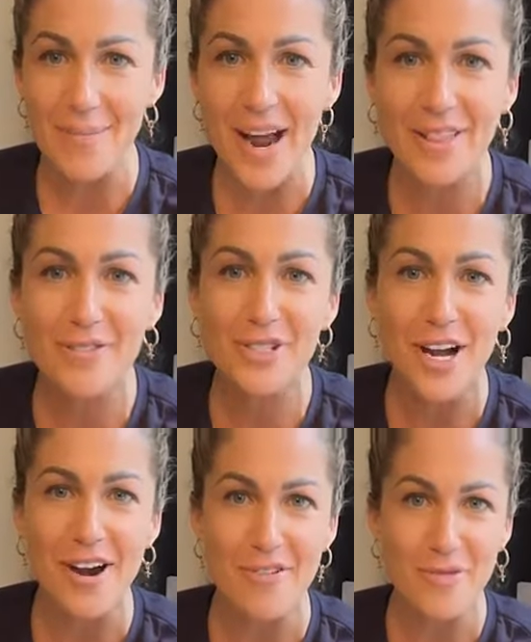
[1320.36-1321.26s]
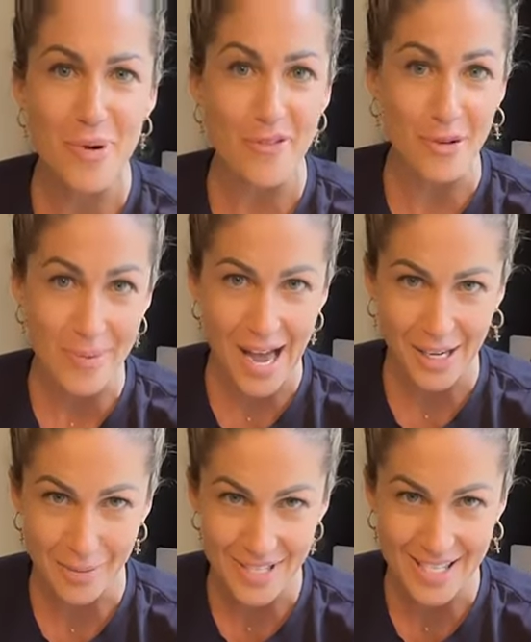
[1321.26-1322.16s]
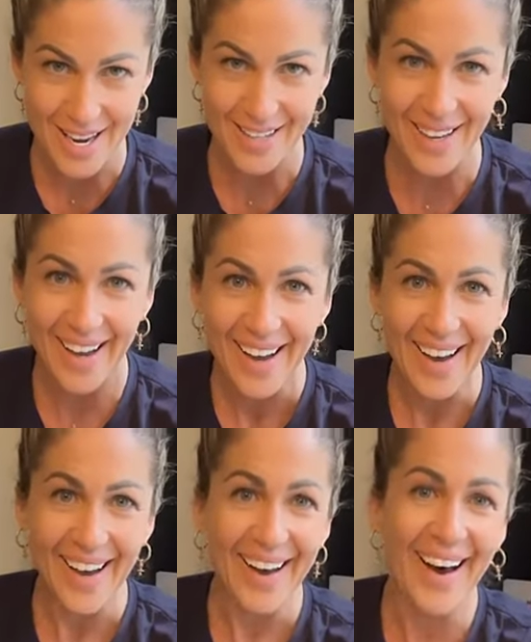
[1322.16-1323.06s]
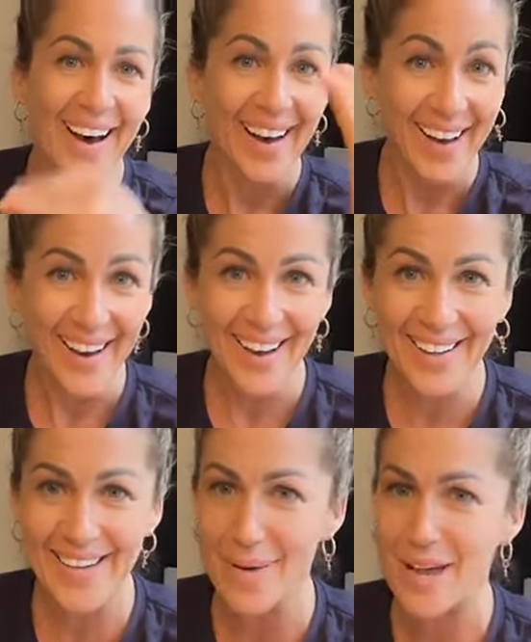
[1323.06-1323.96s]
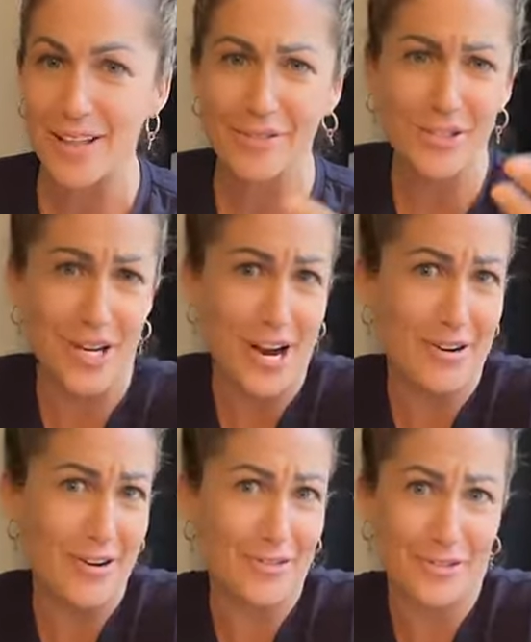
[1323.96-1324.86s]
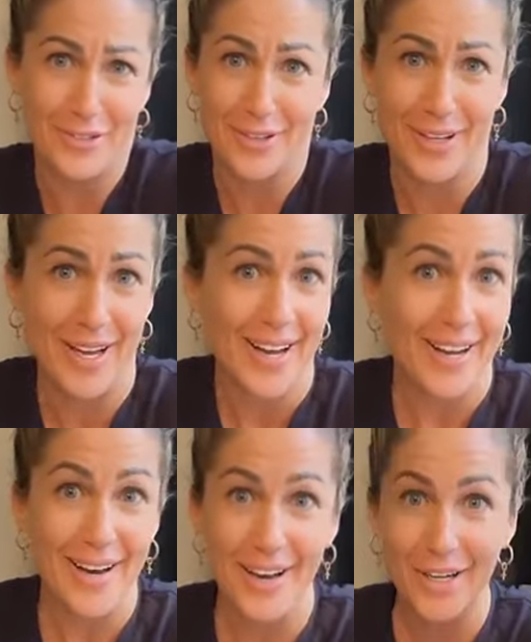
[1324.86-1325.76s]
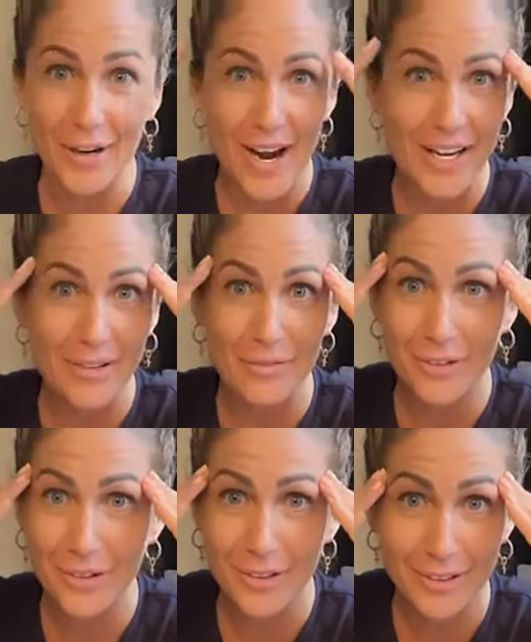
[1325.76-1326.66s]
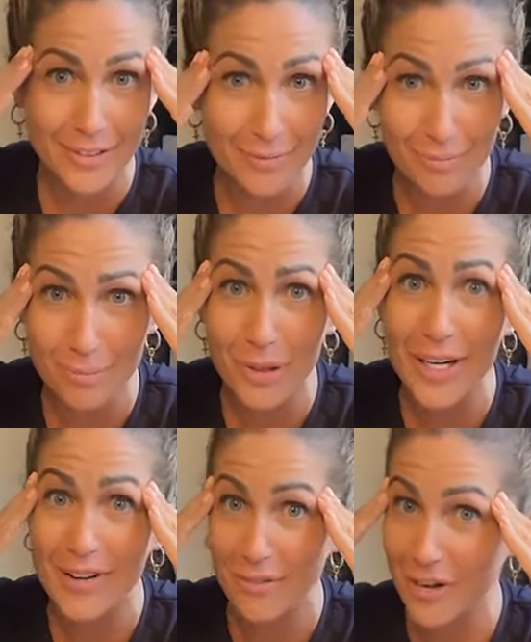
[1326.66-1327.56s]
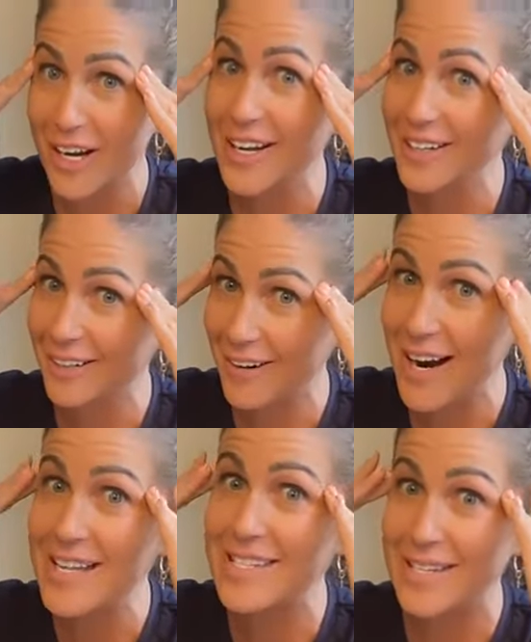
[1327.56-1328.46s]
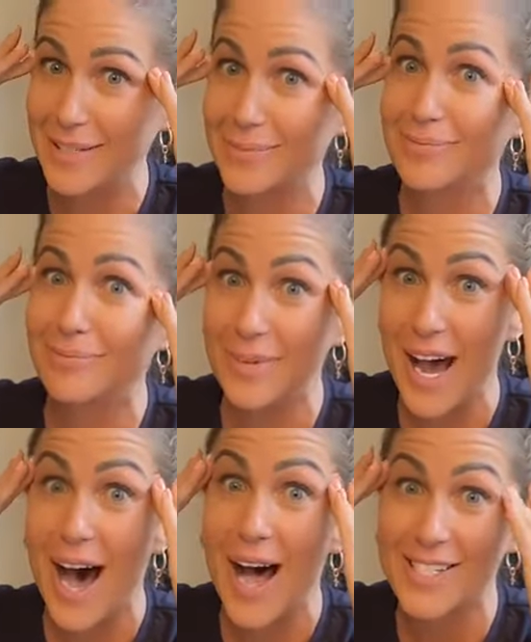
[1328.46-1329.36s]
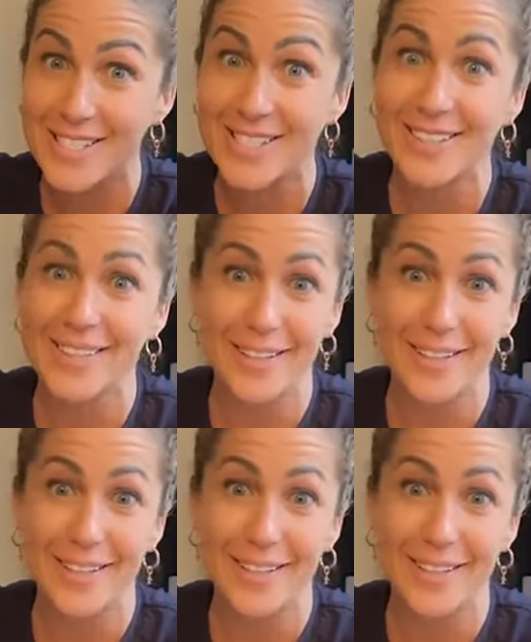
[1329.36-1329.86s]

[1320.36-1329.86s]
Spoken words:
come out of the vagina of a perfect marketing machine. It came out of the vagina of a creative, pretty freaking crazy biatch